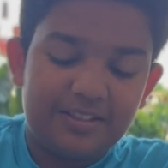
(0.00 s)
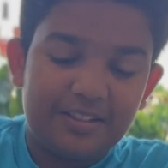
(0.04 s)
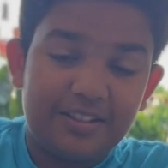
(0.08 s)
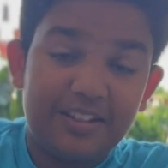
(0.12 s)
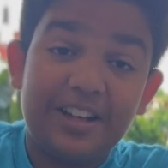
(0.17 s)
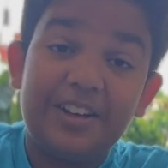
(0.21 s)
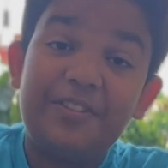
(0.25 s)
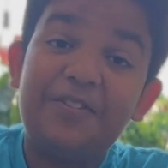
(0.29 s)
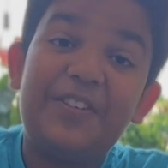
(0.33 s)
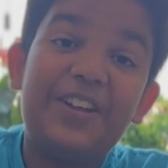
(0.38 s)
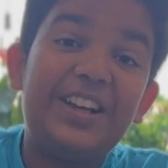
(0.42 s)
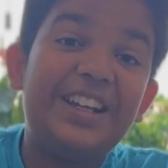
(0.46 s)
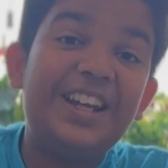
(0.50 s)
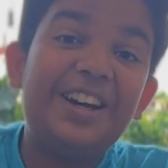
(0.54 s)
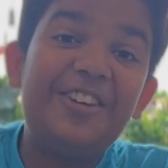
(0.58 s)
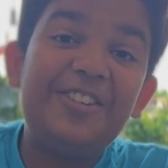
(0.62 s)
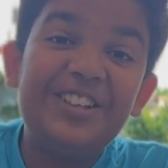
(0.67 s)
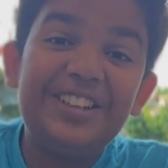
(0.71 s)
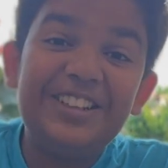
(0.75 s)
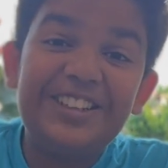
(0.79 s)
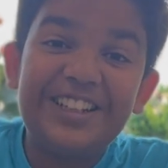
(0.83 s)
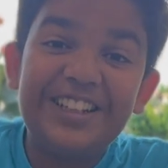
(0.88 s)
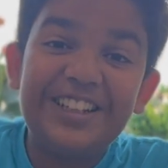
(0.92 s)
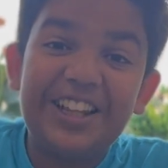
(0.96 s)
It fell down
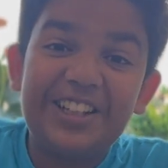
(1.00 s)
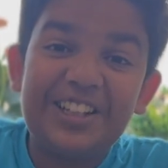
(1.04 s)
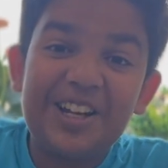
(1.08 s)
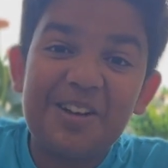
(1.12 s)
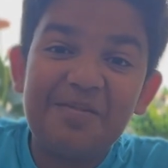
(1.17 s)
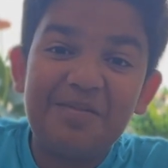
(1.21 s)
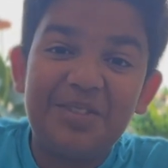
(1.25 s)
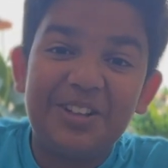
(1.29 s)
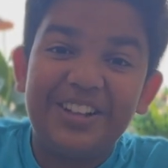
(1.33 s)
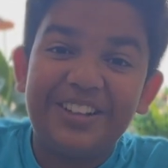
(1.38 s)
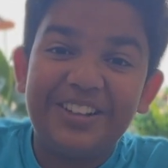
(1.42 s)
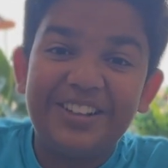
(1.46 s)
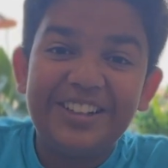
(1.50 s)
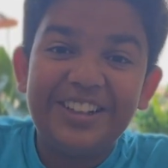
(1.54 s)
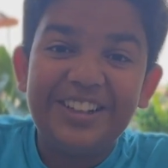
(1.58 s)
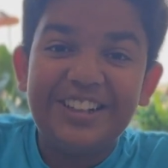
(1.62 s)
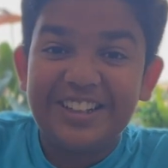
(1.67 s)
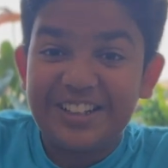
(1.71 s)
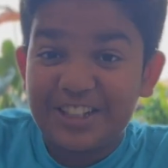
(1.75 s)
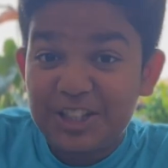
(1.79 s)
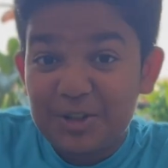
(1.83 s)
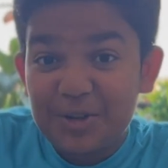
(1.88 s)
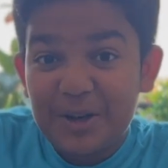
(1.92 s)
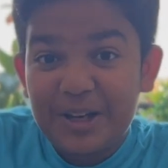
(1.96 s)
into the tumbler.
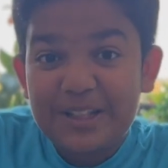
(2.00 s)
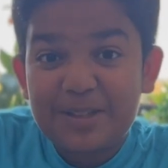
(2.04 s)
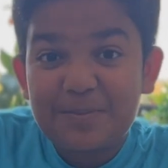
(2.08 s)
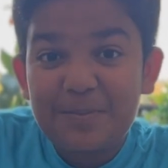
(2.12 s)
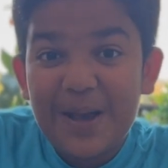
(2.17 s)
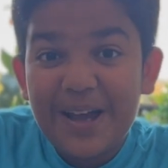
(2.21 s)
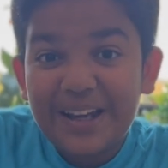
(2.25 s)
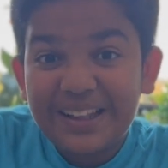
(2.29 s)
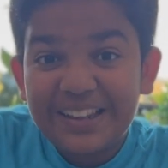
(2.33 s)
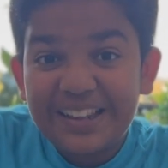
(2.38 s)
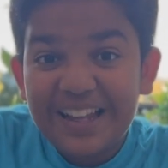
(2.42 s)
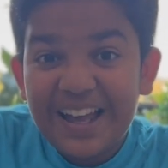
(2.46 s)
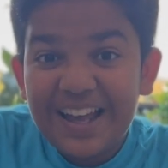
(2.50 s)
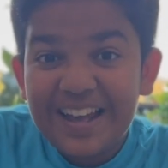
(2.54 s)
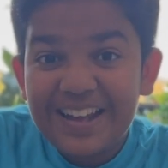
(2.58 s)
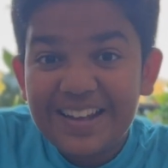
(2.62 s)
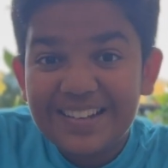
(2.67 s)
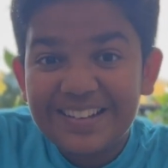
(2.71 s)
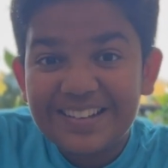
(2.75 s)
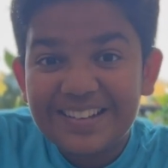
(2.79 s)
Did you expect that?